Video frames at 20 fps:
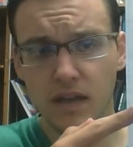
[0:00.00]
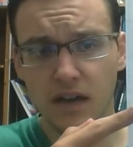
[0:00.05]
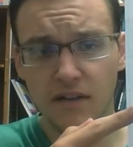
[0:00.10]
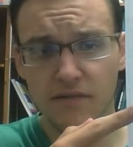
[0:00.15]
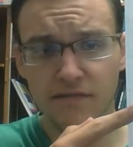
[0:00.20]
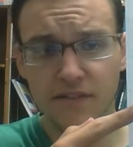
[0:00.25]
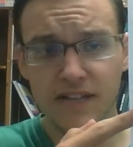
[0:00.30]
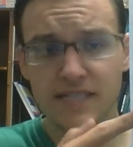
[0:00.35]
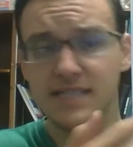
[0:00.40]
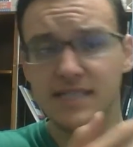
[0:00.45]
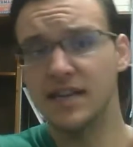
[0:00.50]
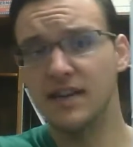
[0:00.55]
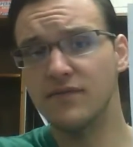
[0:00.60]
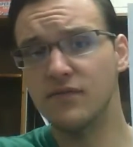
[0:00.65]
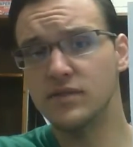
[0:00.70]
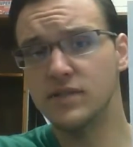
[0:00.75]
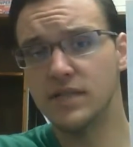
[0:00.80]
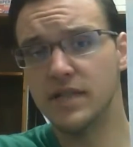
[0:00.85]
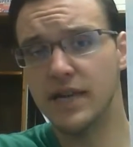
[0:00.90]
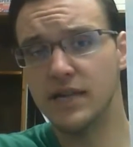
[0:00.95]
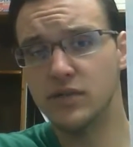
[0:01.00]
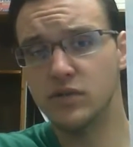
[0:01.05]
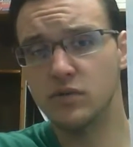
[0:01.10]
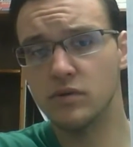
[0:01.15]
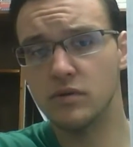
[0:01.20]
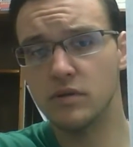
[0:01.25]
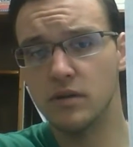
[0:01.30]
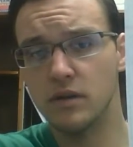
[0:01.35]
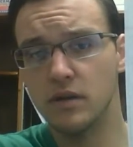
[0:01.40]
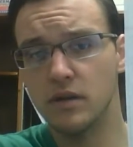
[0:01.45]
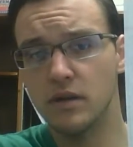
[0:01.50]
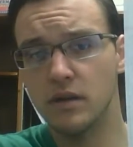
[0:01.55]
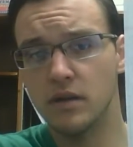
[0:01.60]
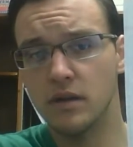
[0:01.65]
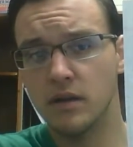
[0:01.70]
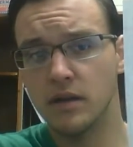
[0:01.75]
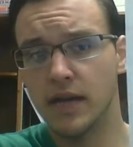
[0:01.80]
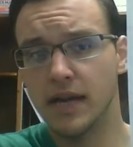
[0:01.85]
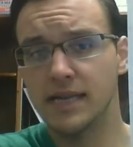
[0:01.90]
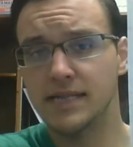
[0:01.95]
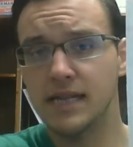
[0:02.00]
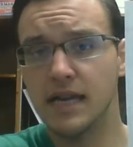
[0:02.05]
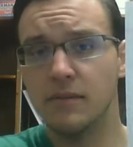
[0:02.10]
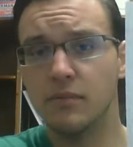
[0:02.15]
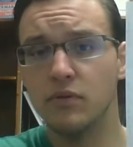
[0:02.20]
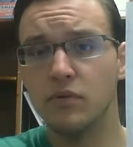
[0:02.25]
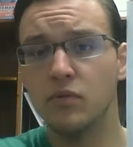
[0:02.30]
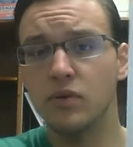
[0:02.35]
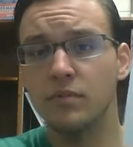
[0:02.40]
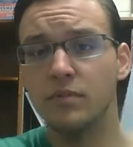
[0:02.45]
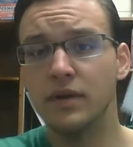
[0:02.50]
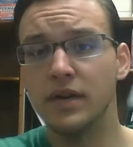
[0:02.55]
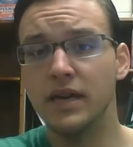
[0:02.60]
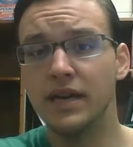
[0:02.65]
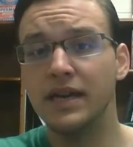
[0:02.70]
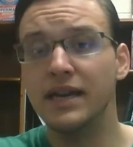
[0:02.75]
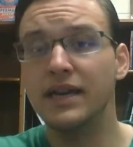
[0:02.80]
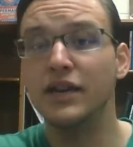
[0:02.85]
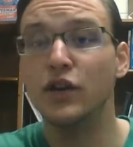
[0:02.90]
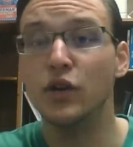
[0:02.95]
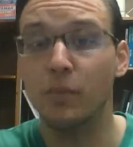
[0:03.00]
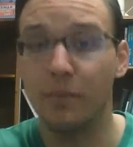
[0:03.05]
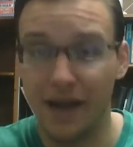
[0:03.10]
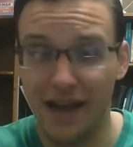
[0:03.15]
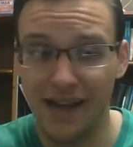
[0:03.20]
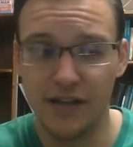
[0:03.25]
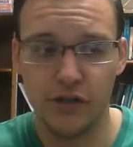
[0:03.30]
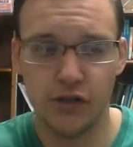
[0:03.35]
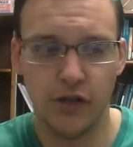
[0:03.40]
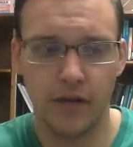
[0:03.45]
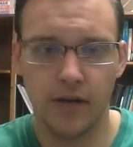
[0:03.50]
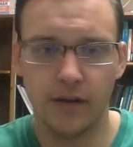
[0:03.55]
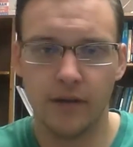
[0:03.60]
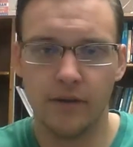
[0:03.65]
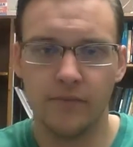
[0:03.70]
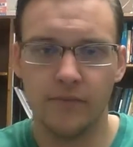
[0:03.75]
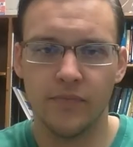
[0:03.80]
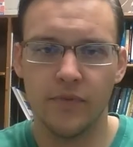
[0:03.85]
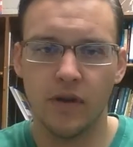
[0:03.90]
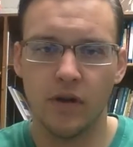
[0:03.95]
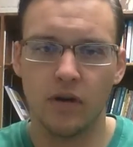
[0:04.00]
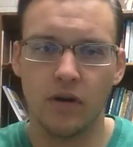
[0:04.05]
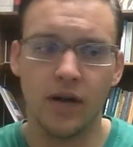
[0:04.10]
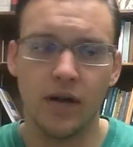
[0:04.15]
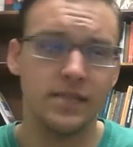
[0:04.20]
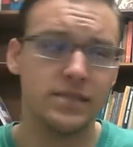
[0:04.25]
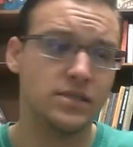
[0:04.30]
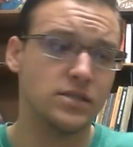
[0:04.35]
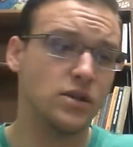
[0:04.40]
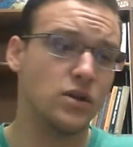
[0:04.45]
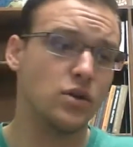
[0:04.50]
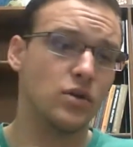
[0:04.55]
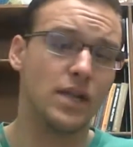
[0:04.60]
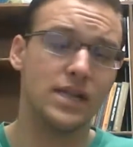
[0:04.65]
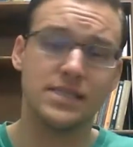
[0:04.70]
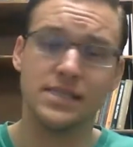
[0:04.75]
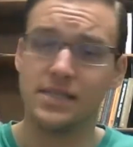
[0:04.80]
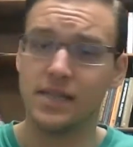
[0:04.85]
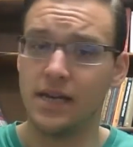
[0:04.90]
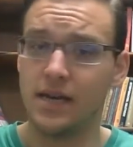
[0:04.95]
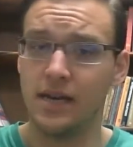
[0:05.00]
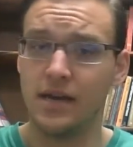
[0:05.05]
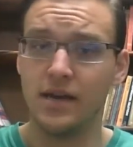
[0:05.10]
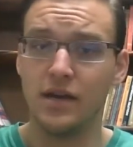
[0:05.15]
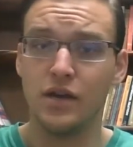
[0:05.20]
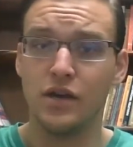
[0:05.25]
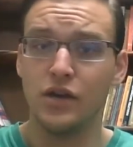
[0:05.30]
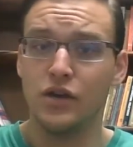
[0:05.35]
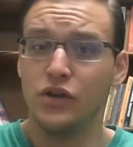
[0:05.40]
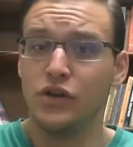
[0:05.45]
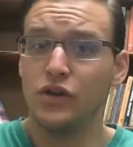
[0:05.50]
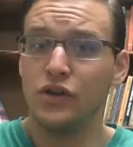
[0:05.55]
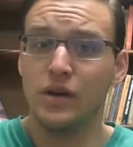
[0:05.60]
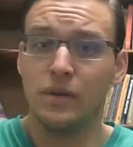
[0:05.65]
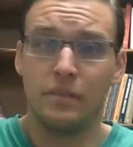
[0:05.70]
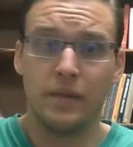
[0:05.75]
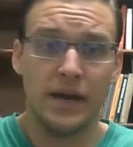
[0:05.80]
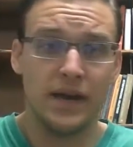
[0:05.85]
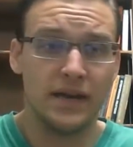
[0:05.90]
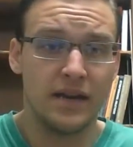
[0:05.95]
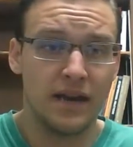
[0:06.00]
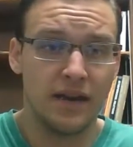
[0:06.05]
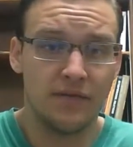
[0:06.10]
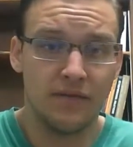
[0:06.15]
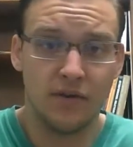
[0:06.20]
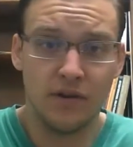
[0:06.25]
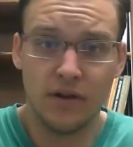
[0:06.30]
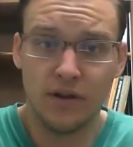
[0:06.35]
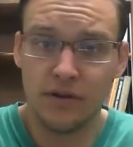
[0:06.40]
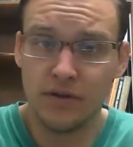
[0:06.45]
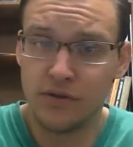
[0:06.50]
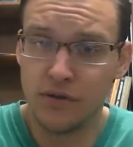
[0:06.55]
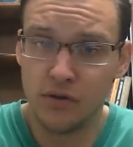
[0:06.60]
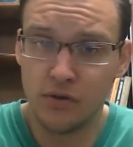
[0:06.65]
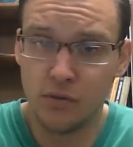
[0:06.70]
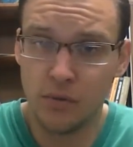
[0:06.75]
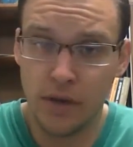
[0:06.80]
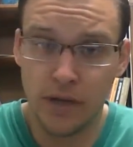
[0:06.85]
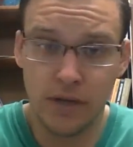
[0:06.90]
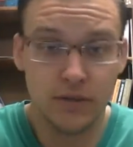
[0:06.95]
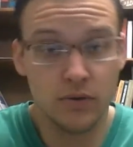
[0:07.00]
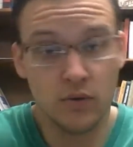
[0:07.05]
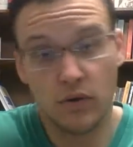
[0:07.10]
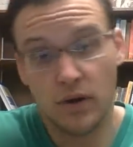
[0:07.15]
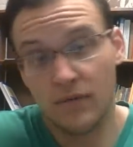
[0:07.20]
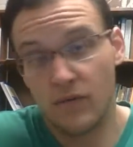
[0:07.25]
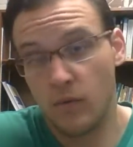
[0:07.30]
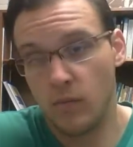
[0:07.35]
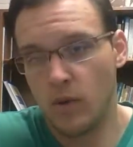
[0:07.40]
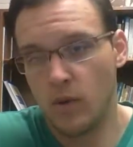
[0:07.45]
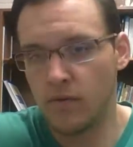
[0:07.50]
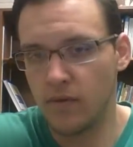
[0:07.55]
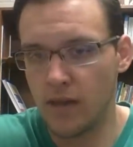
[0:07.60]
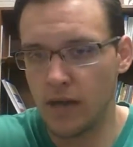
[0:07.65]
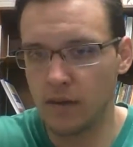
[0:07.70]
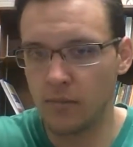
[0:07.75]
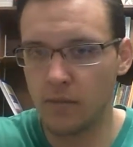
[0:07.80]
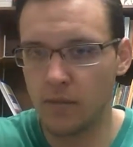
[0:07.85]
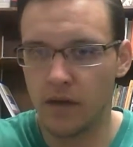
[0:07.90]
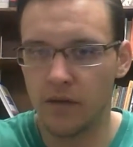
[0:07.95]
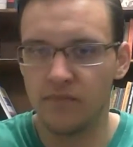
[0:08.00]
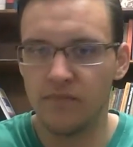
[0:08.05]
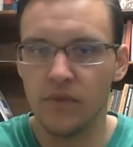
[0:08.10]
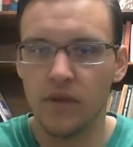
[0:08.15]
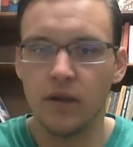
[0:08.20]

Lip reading: A fixed interval schedule, an example would be your paycheck. Alright, so let's say you get paid every 2 weeks or every month like me.